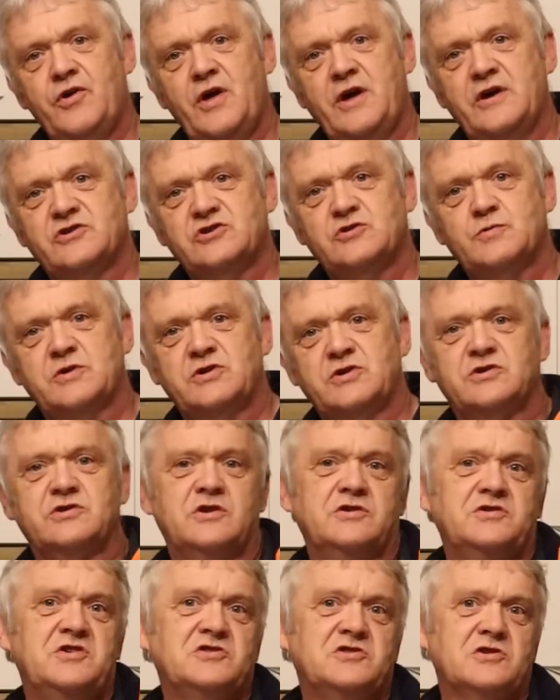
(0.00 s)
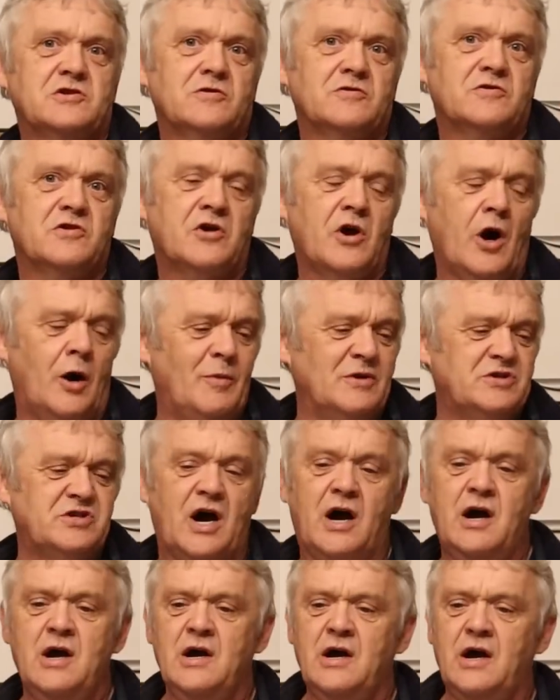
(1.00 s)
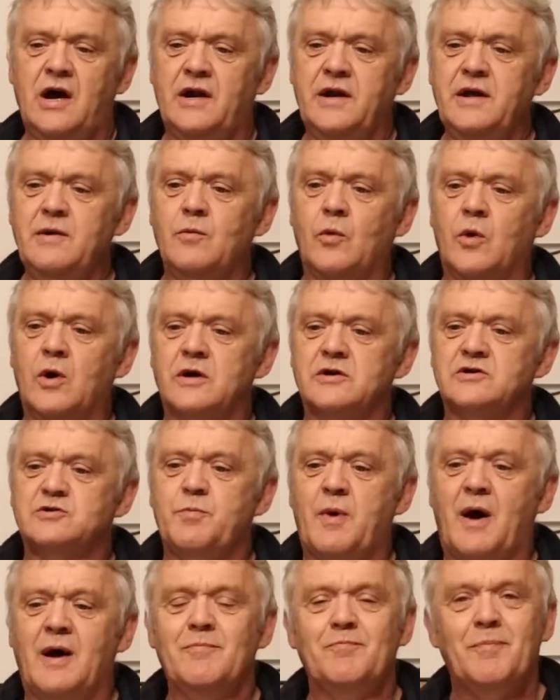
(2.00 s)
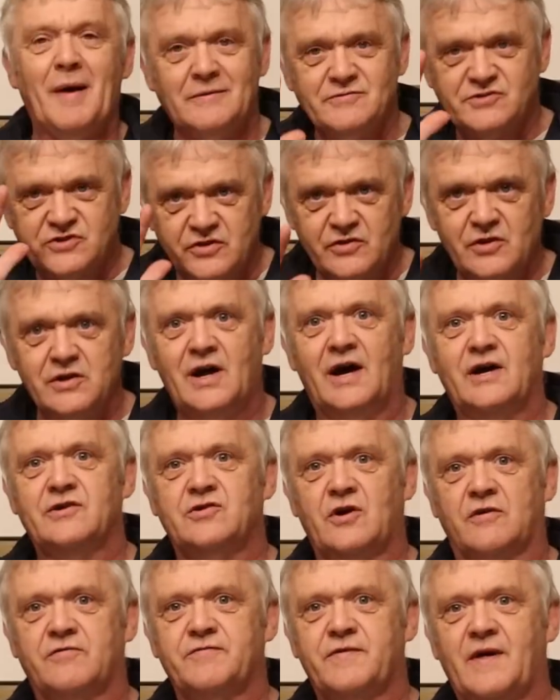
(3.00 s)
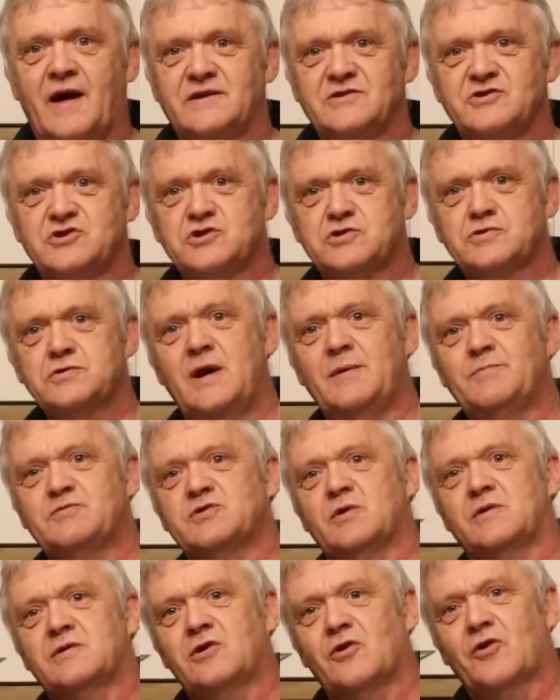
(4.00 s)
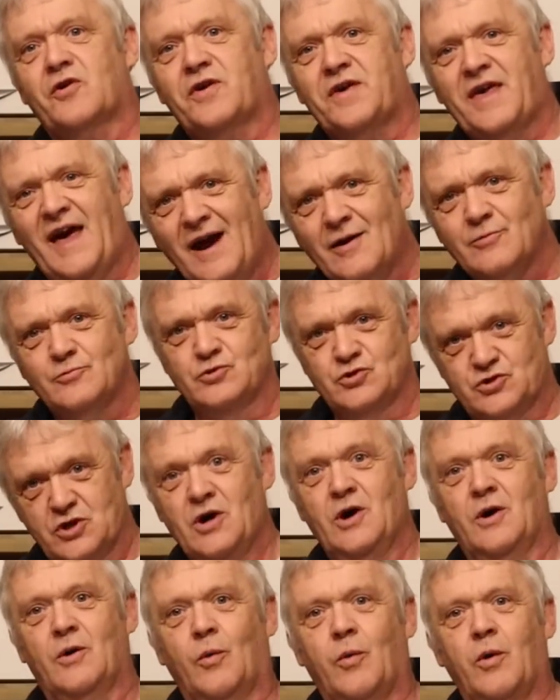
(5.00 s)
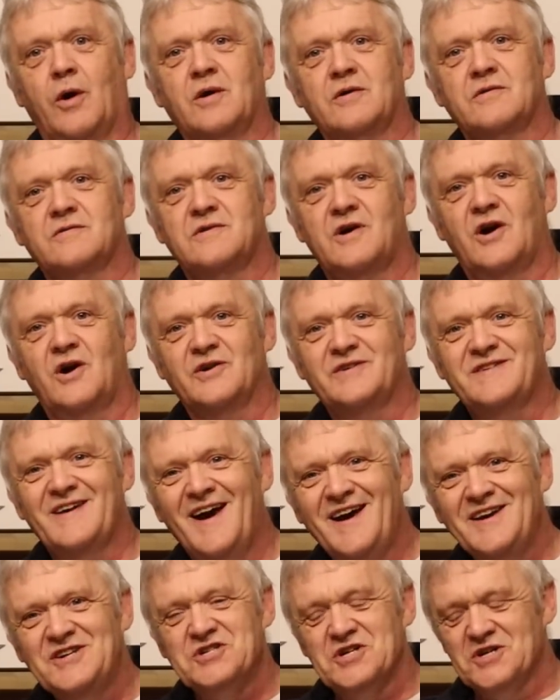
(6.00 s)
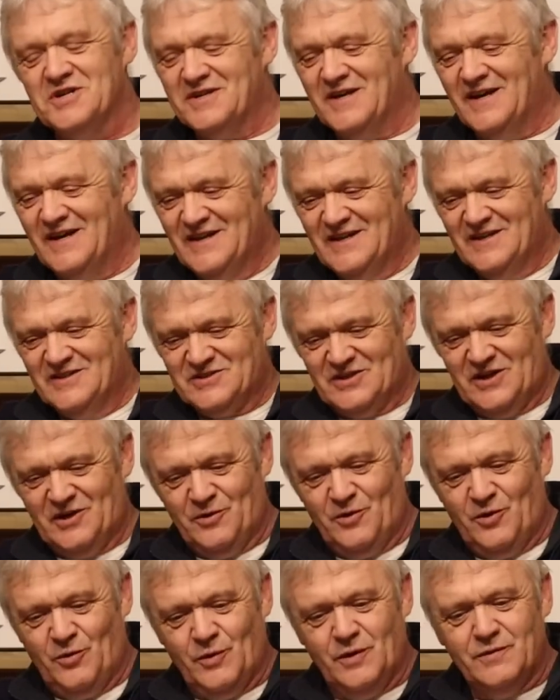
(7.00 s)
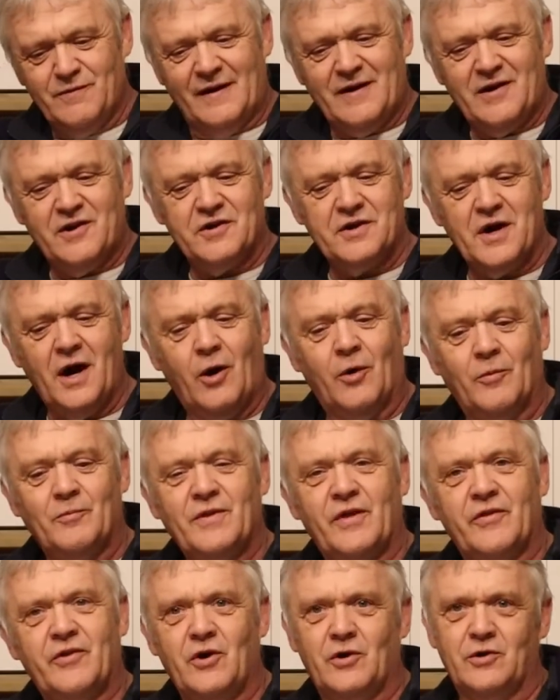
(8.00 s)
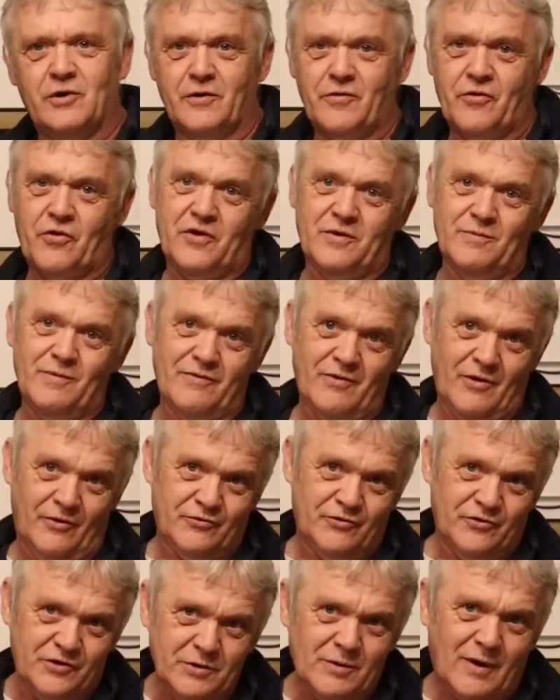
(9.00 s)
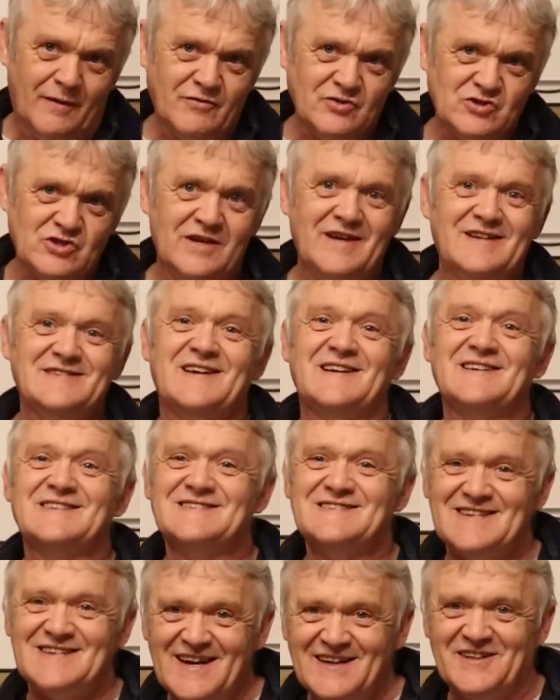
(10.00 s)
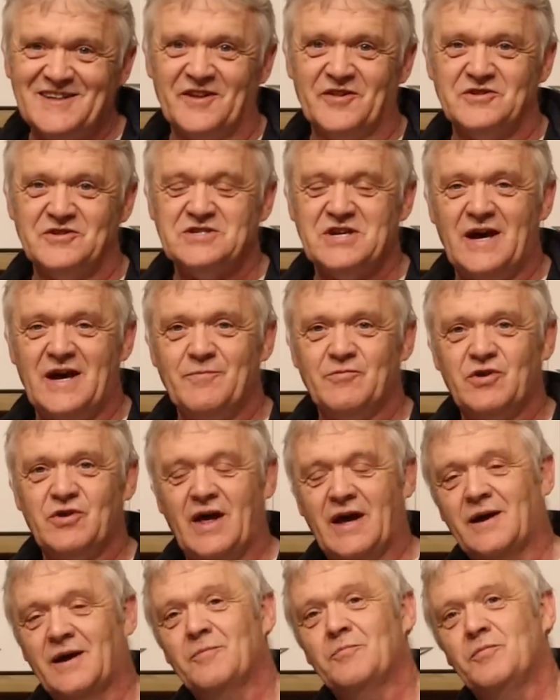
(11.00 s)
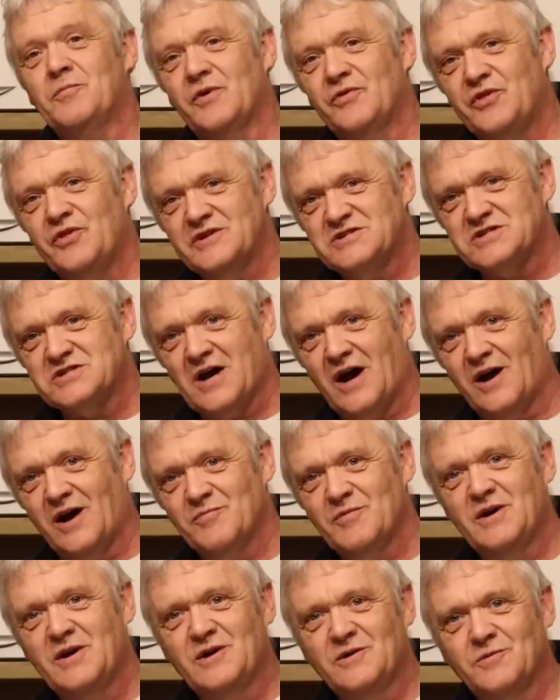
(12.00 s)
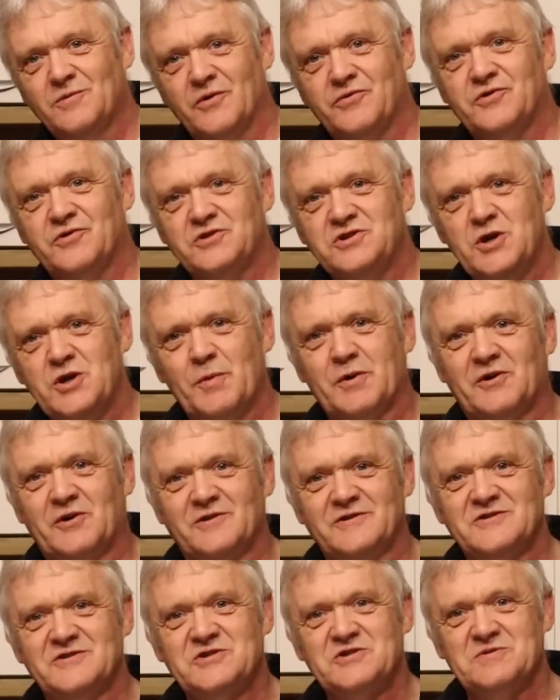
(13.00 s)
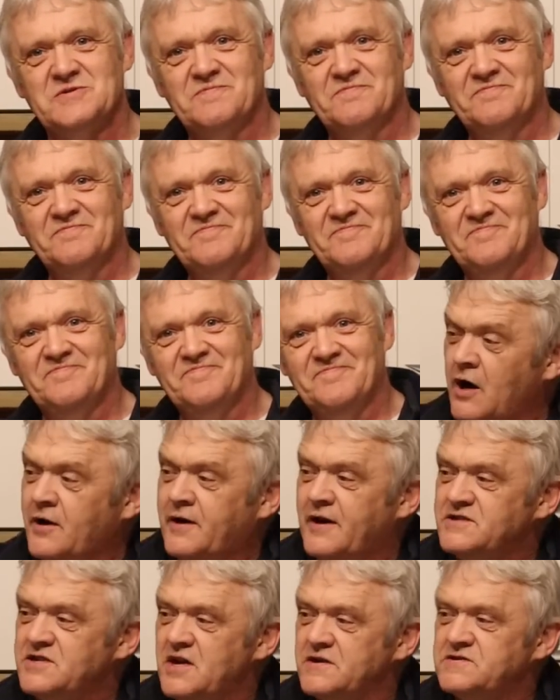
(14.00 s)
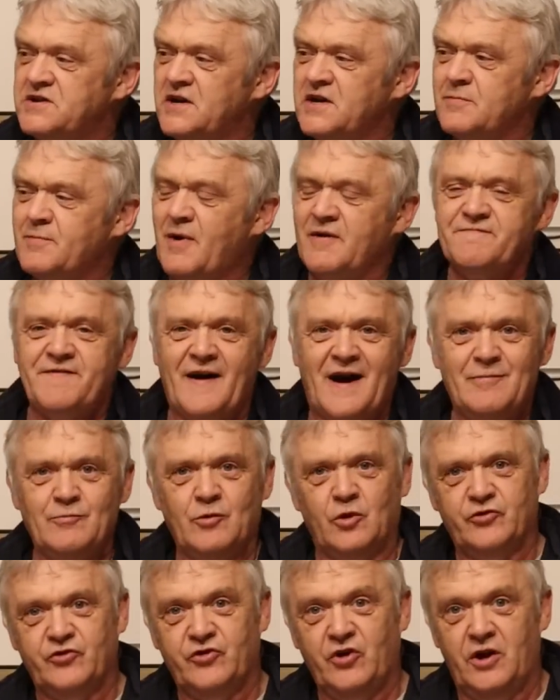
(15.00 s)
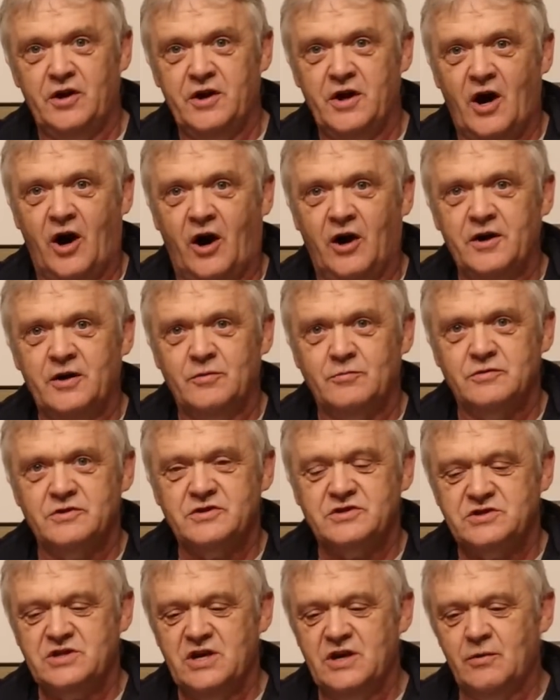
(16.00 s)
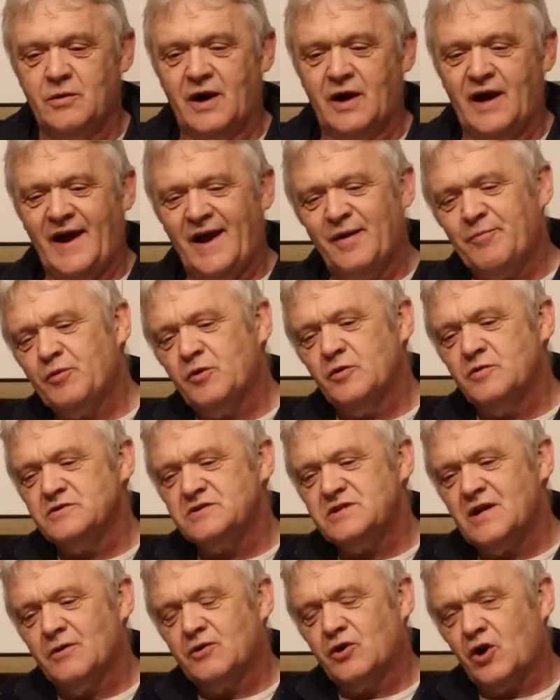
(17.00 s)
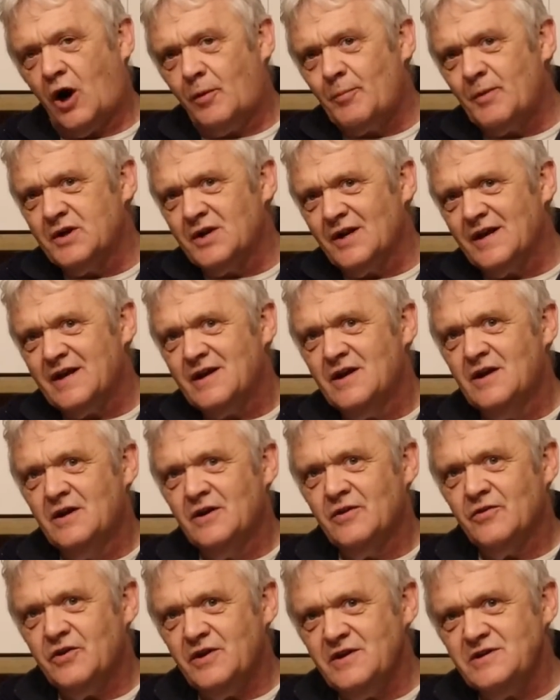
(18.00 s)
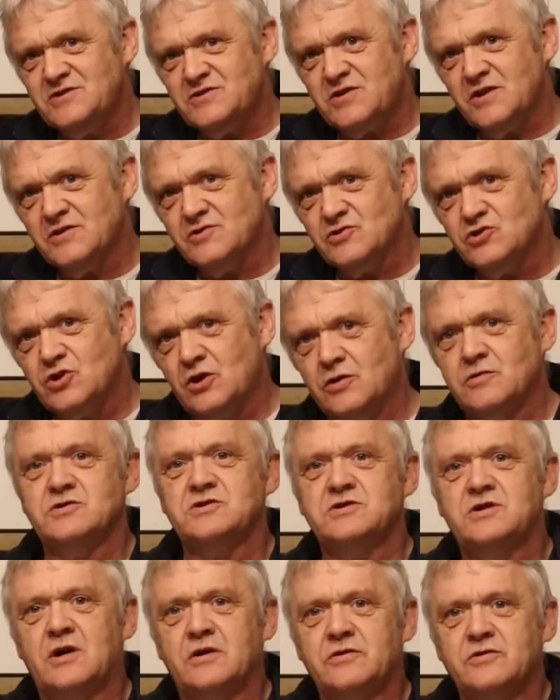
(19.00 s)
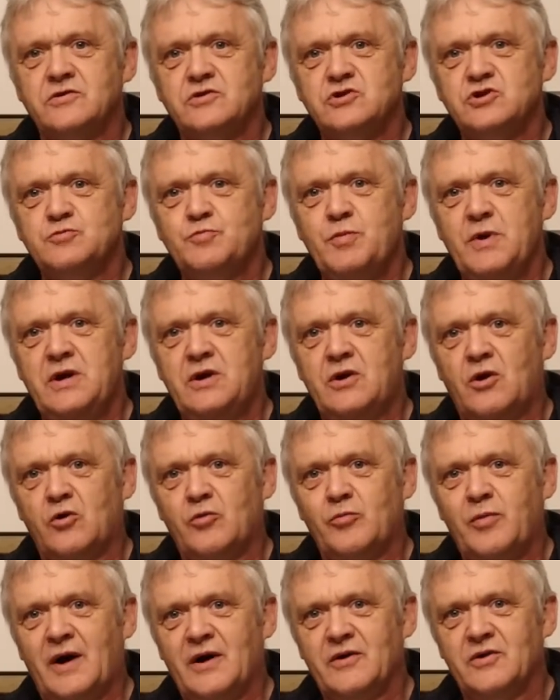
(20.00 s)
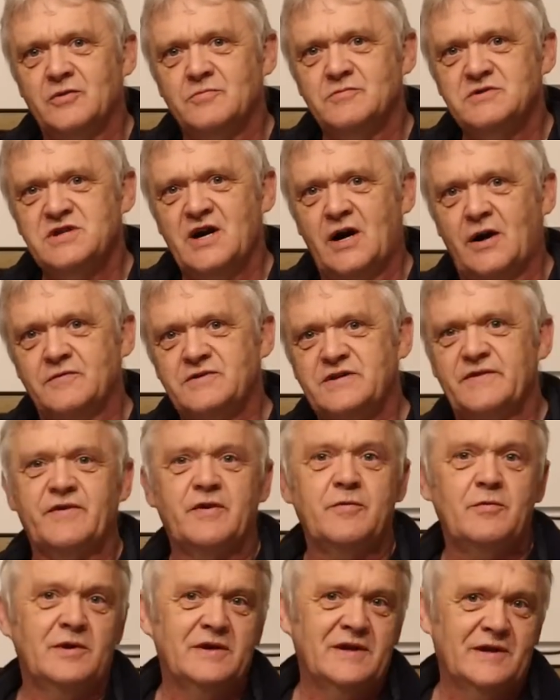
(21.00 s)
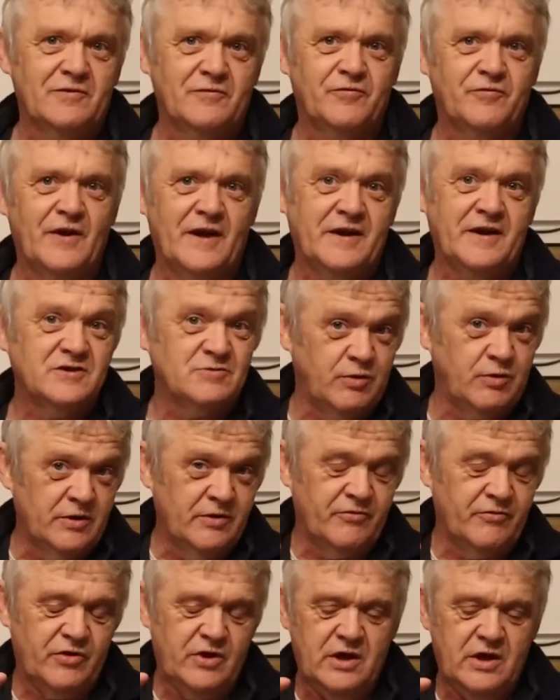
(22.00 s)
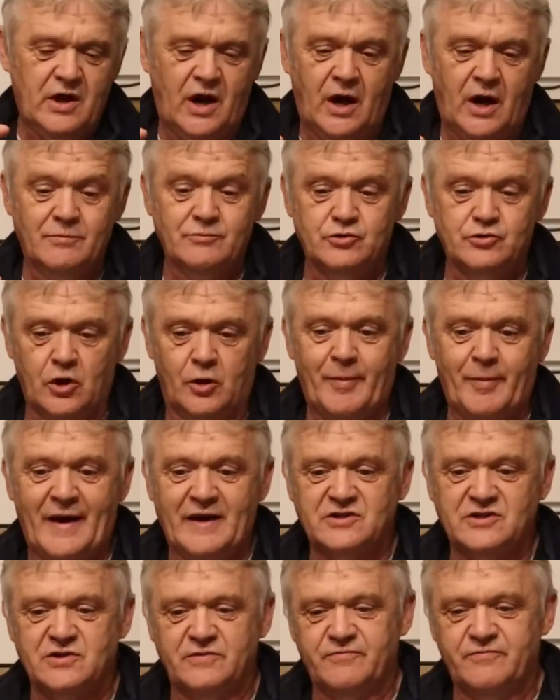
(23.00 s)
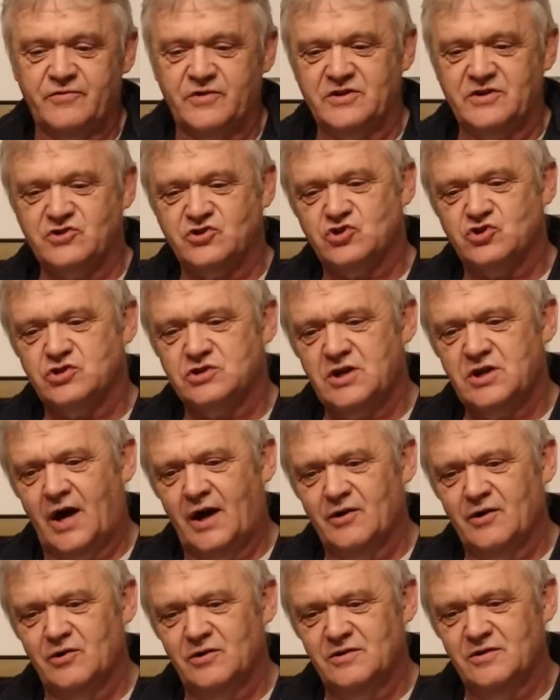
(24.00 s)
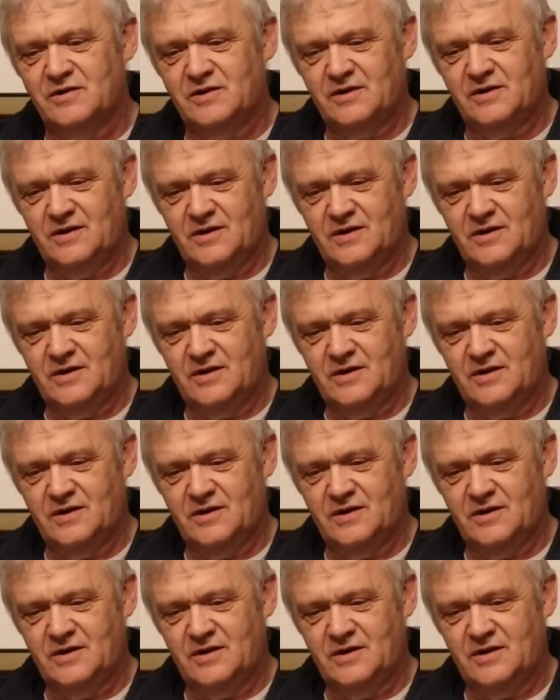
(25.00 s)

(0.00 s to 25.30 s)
this, which is a digital tachometer, and it works by bouncing the light off that strip. So it'll count one rotation. So we're ready to go. Now the only other thing we've got to do obviously is exactly the same thing, but this time with the tubercles. Okay, so I've set up my fan, we'll turn it on and we'll see what happens. Now commonly, these things don't start to spin all by themselves. I've given a little flick. It's one of the uh, drawbacks of this style.